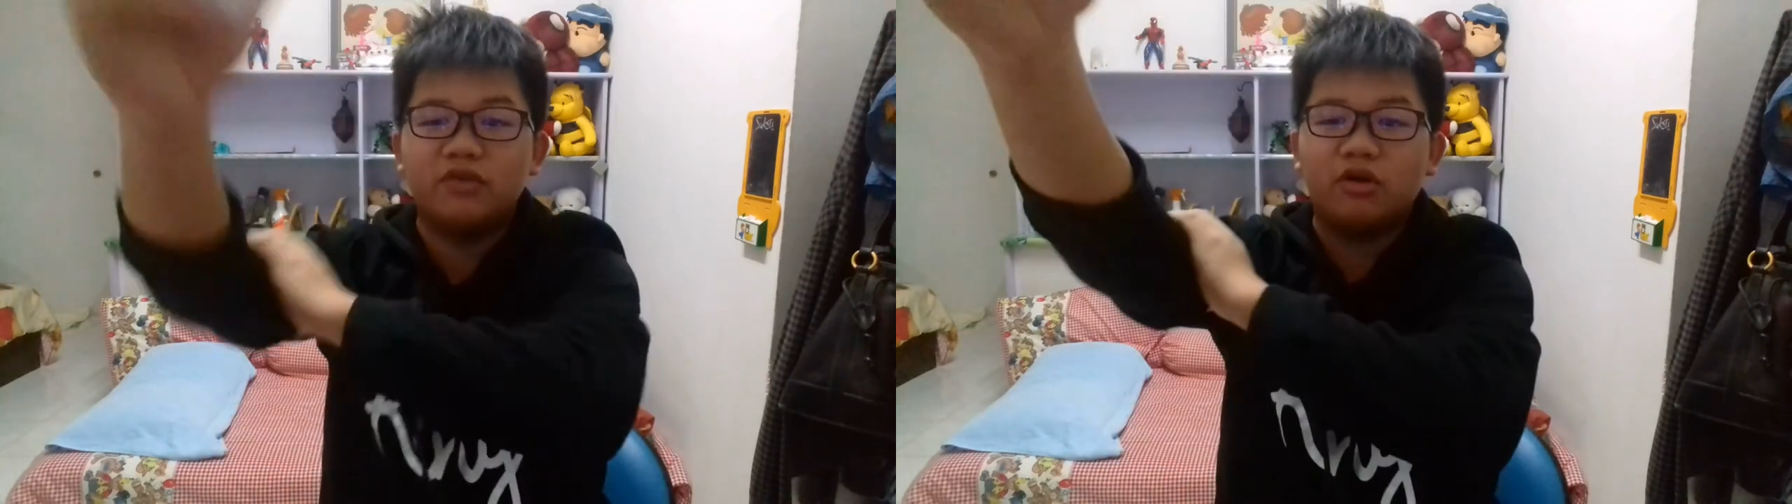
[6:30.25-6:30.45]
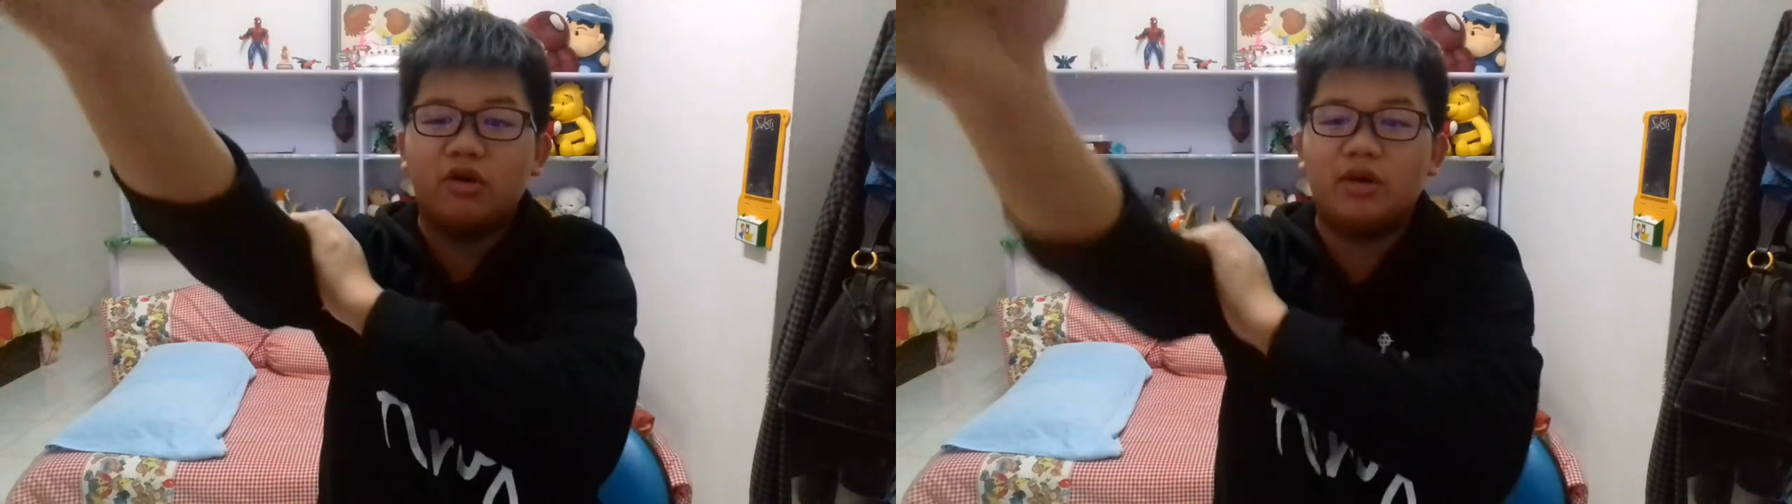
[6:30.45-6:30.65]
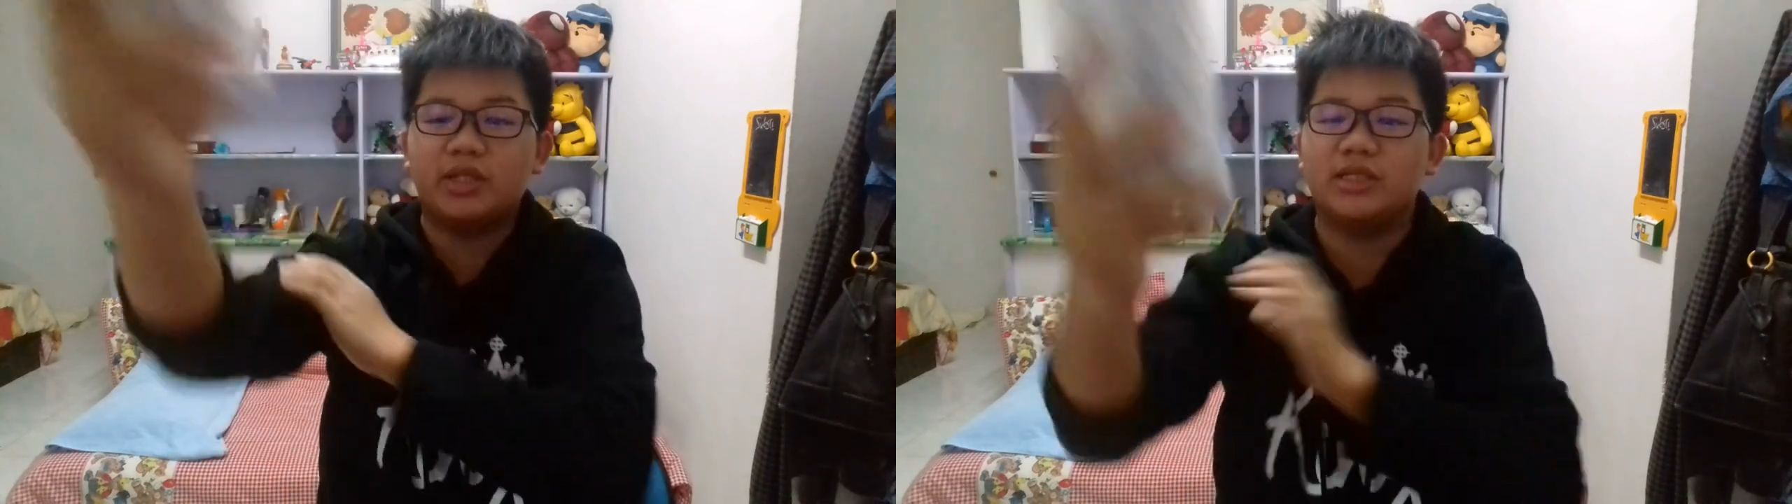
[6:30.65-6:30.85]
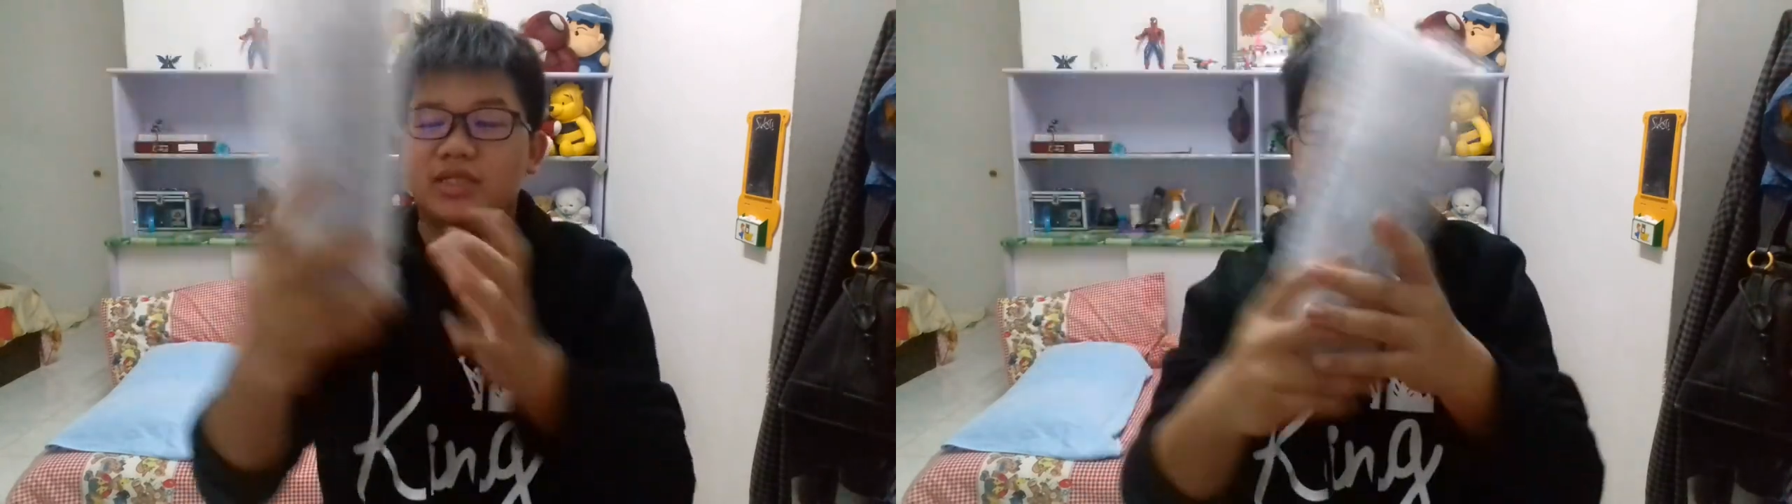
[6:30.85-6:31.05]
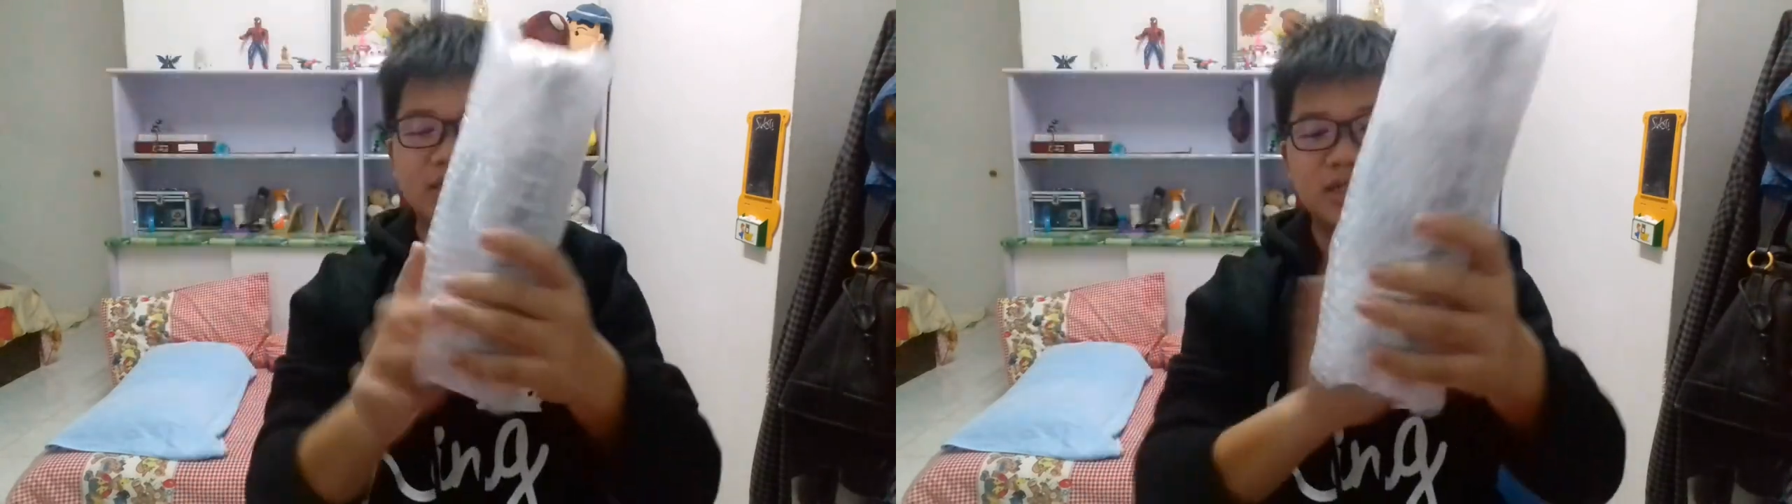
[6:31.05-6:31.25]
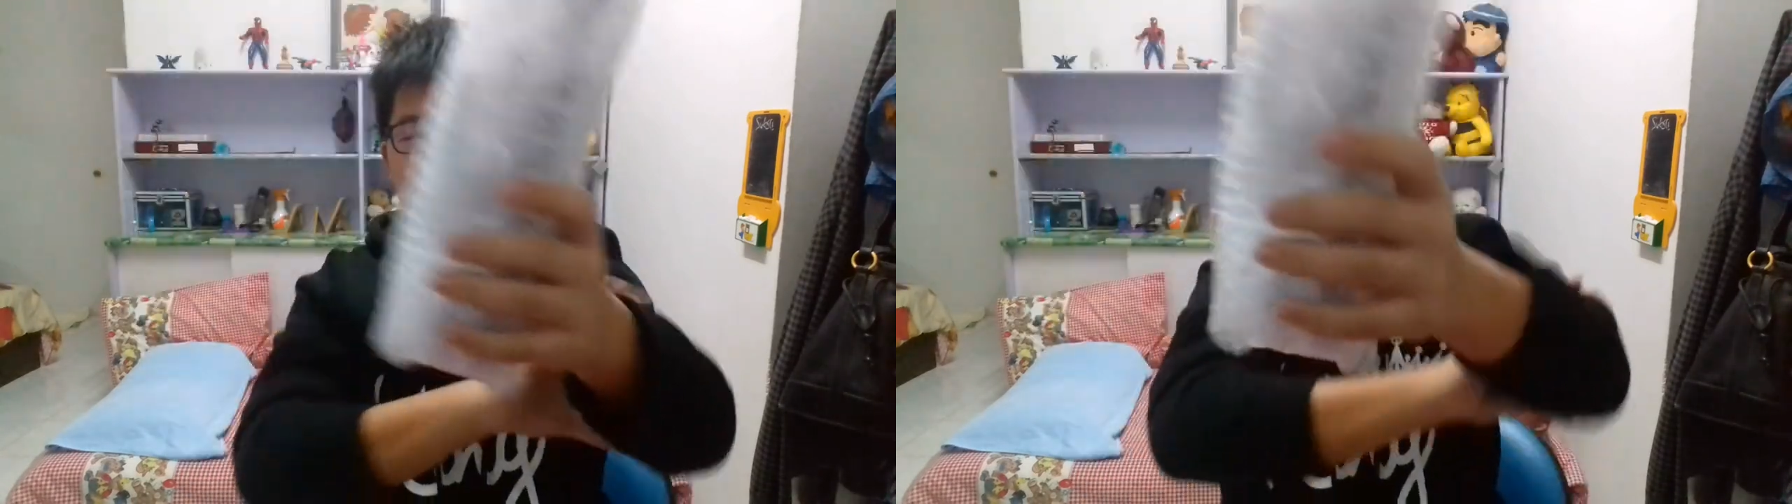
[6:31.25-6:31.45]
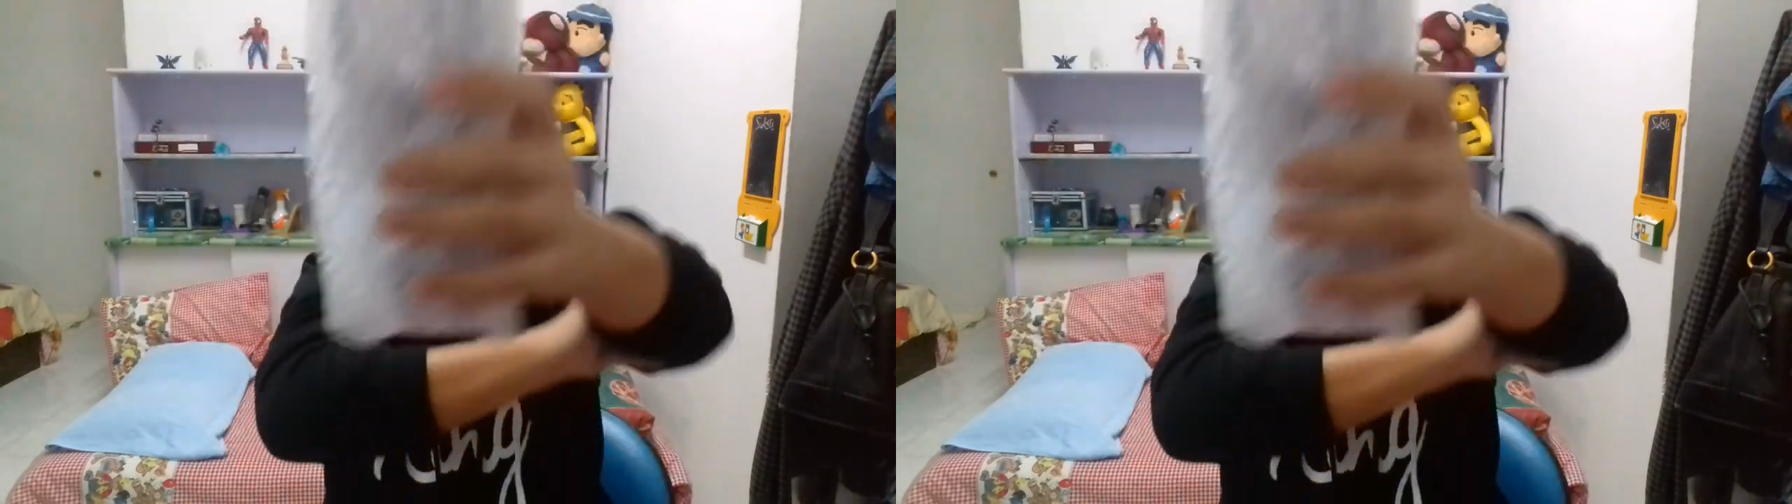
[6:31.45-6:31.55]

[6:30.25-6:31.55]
if you don't know what this is,